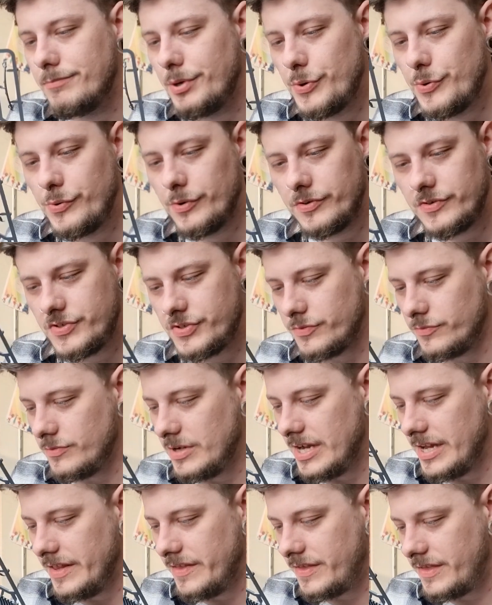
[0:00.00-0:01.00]
boat
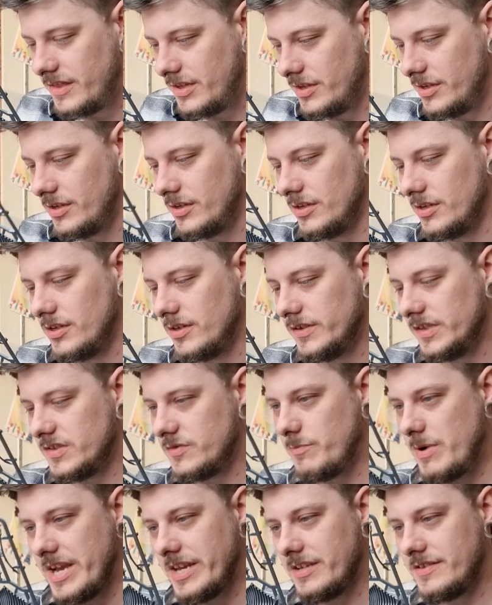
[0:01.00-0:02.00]
with
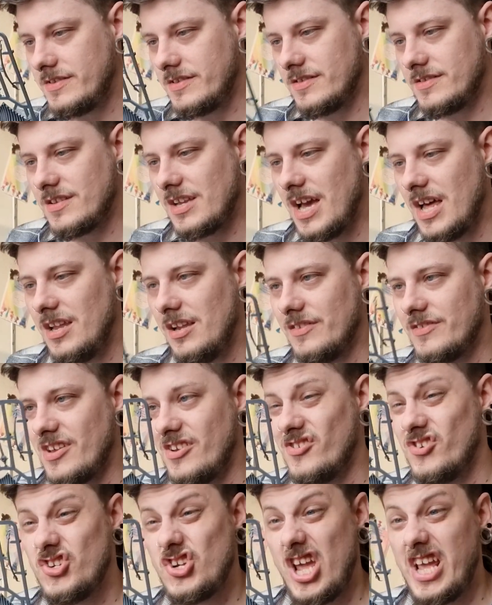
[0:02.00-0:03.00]
spikes, skulls,
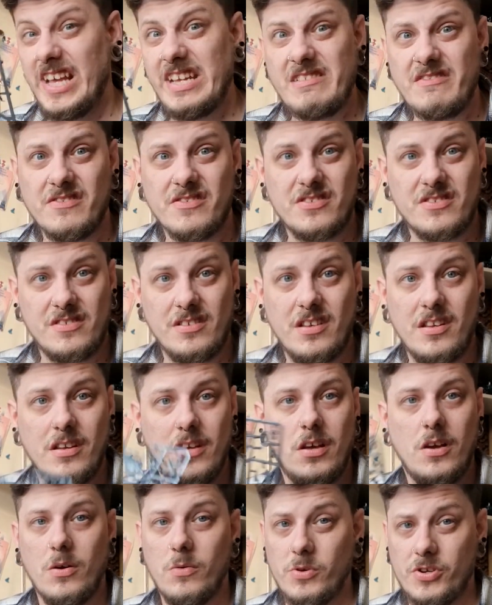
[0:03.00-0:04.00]
and chains,
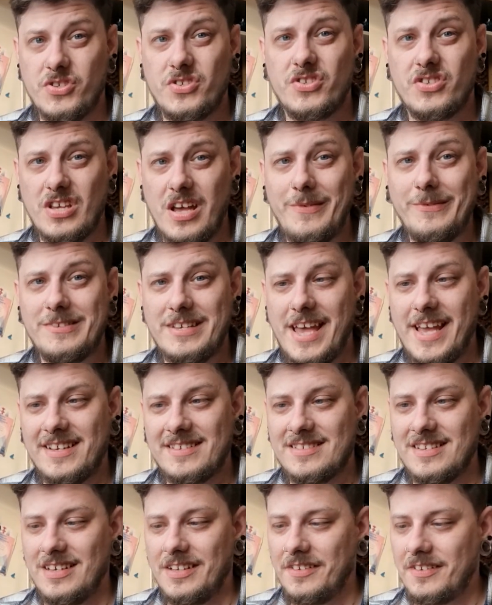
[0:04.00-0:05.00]
which sounds
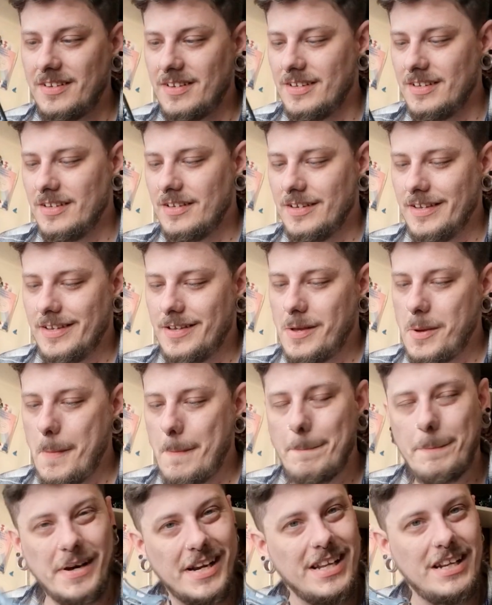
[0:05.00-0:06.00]
excellent.
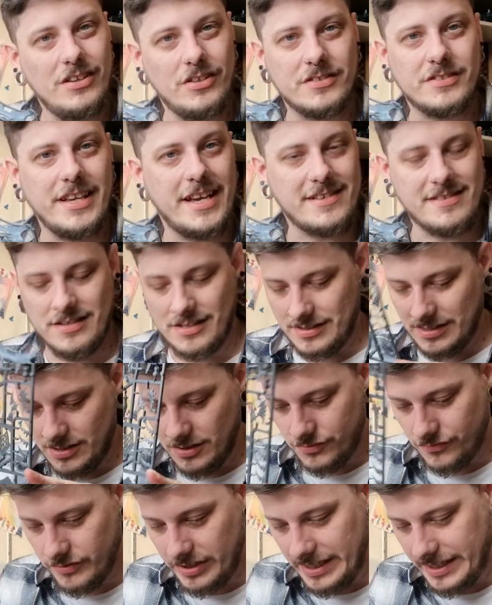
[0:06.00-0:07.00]
But it looks excellent. It
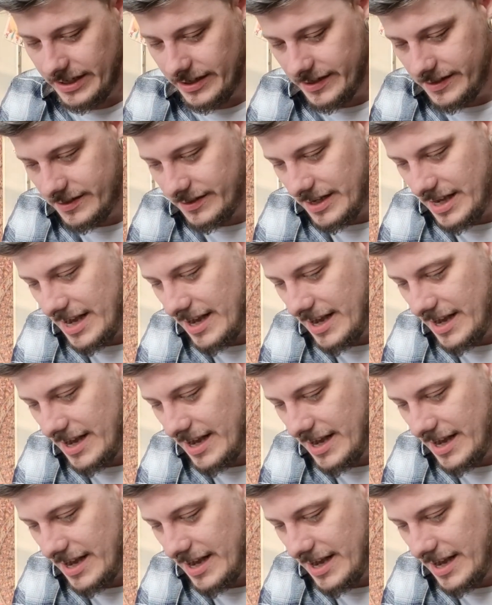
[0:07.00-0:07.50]
looks really good.